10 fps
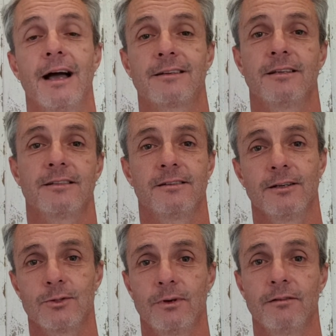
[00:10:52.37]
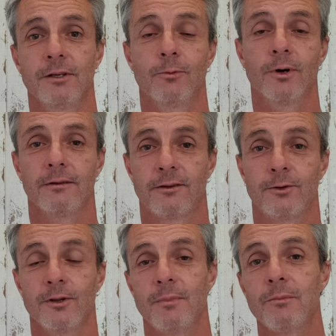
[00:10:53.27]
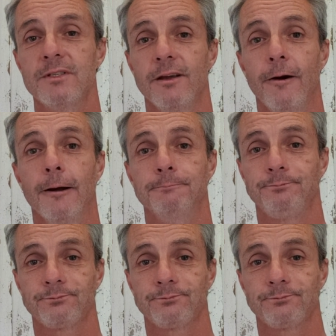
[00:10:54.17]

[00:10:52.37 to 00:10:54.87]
access these whenever you want through the members area.